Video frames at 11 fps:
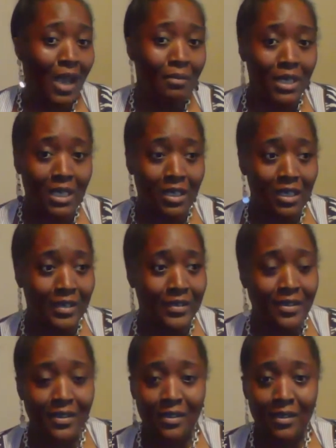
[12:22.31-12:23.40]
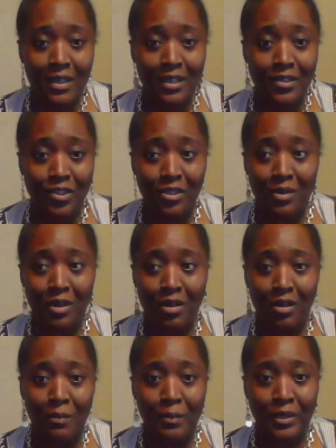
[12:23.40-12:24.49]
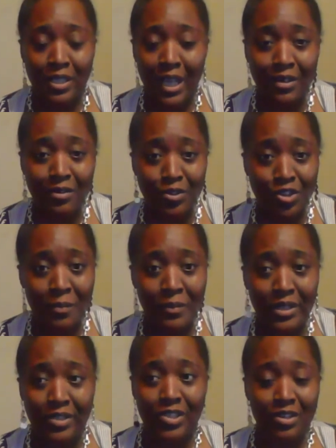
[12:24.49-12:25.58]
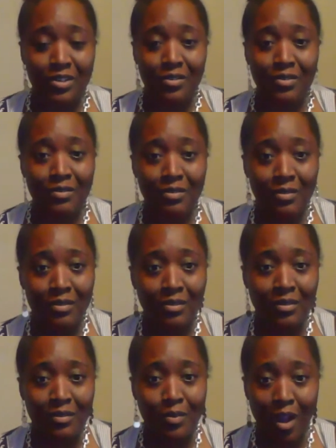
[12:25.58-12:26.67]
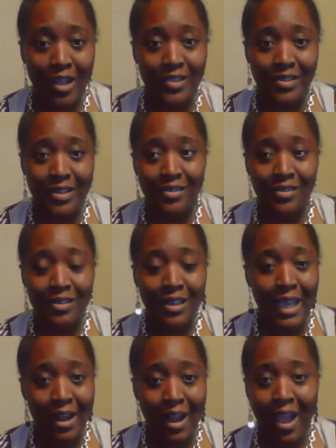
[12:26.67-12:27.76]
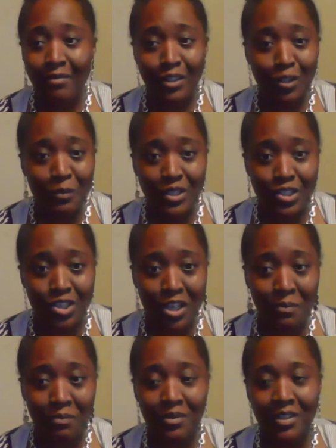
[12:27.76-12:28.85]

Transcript: I mean, is is a uh, potato chip considered processed? Can I have a little bit of chip?